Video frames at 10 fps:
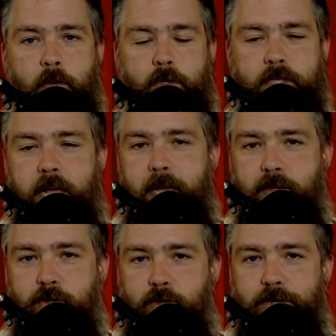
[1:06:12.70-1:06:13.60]
was the
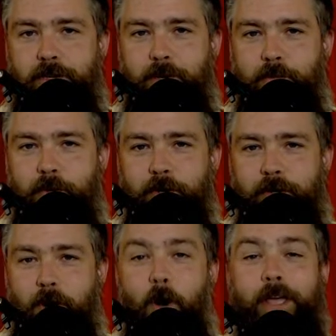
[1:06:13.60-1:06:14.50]
answer to number...
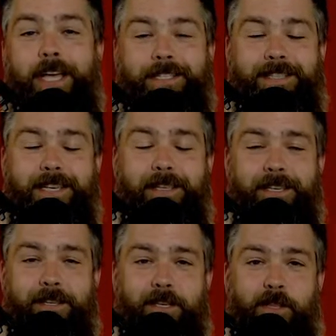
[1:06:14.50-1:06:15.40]
Oh, yes,
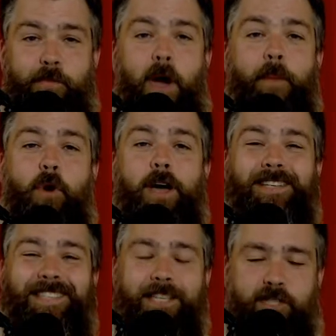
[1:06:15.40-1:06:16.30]
the Pop
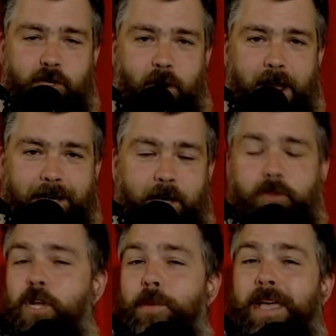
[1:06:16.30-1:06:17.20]
Rock Sister Act. I
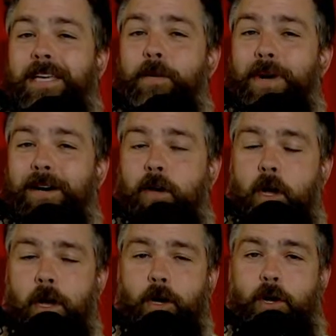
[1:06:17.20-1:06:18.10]
was going to make it about
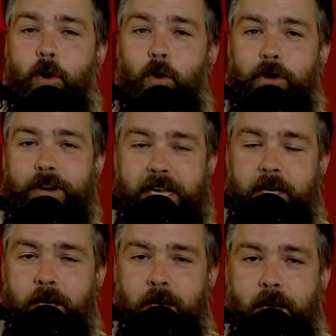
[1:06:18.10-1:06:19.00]

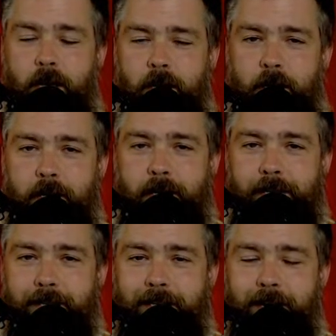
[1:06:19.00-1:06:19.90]
Corey,
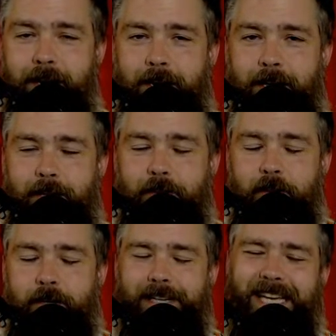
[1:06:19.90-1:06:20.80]
and then I
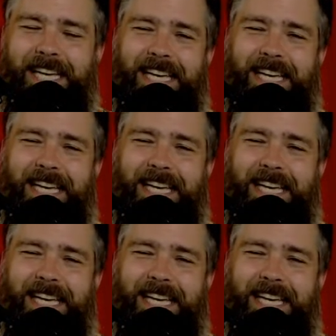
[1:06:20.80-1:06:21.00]
thought,